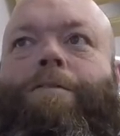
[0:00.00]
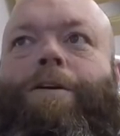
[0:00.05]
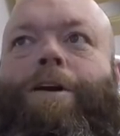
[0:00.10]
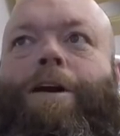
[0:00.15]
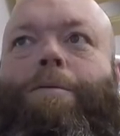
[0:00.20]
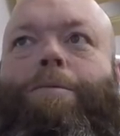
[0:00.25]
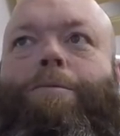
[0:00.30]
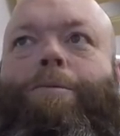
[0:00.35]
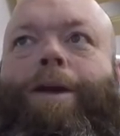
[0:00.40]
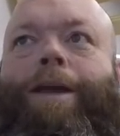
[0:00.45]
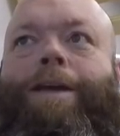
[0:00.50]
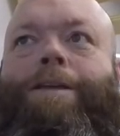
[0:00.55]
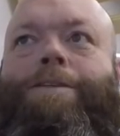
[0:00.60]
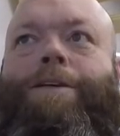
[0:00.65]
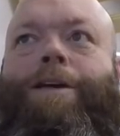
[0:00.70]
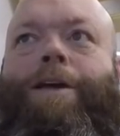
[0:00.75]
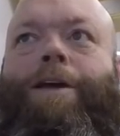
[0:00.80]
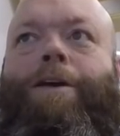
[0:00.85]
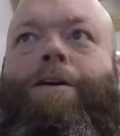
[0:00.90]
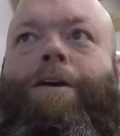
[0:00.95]
a couple weekends
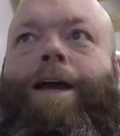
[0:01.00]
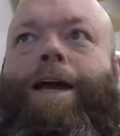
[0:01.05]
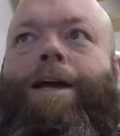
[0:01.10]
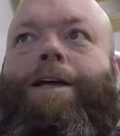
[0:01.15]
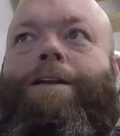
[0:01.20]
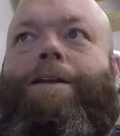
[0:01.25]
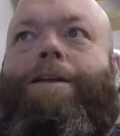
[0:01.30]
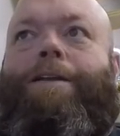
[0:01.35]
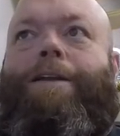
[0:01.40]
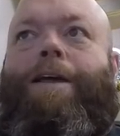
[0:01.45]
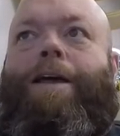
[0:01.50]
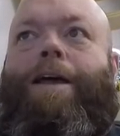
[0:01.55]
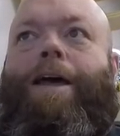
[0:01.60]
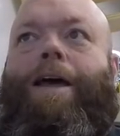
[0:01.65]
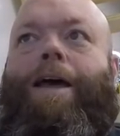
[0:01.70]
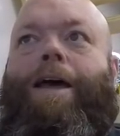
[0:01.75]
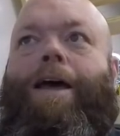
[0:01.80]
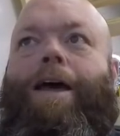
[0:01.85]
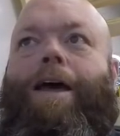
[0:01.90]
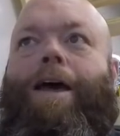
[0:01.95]
ago. I got,
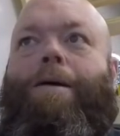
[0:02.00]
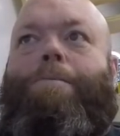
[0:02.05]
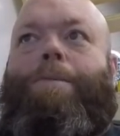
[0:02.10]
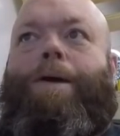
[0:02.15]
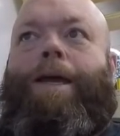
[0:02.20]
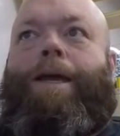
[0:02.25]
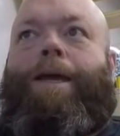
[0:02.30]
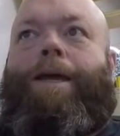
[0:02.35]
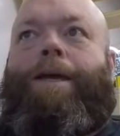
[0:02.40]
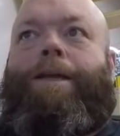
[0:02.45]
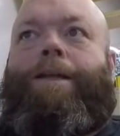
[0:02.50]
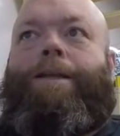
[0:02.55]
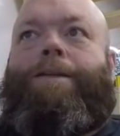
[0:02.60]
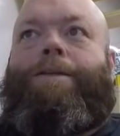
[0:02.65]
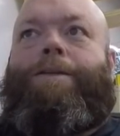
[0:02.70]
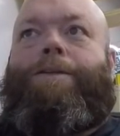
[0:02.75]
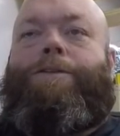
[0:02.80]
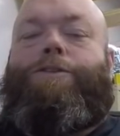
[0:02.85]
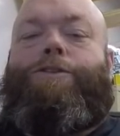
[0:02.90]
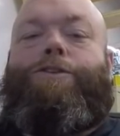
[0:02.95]
I paid
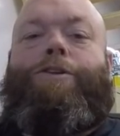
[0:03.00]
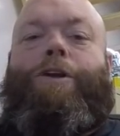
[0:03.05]
two